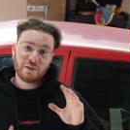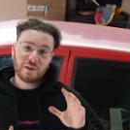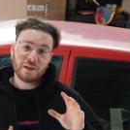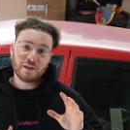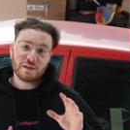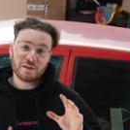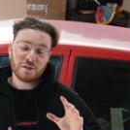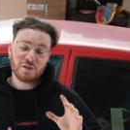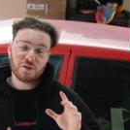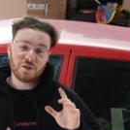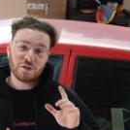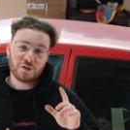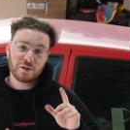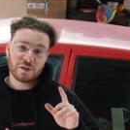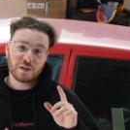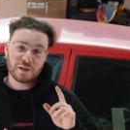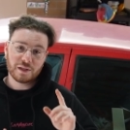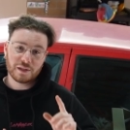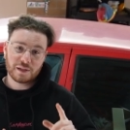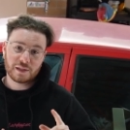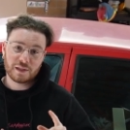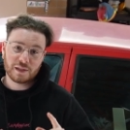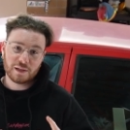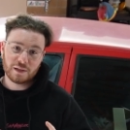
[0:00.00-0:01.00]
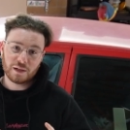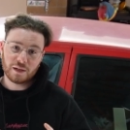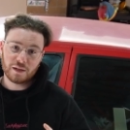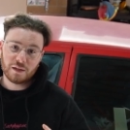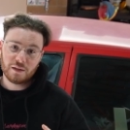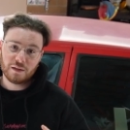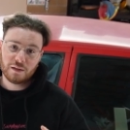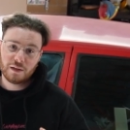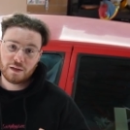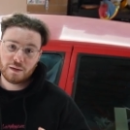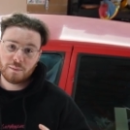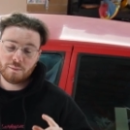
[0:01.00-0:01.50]
things you should
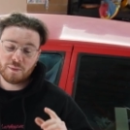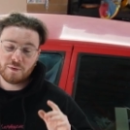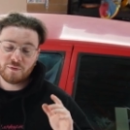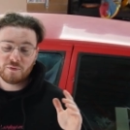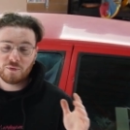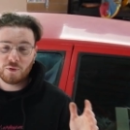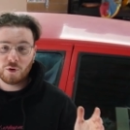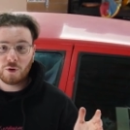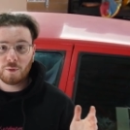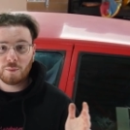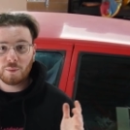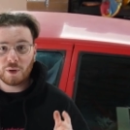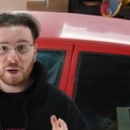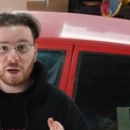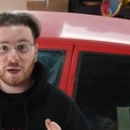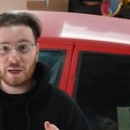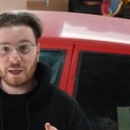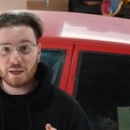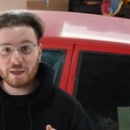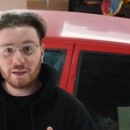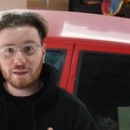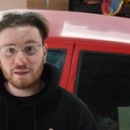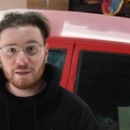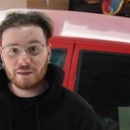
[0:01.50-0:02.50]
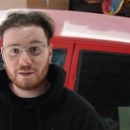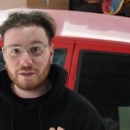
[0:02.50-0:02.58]
consider before buying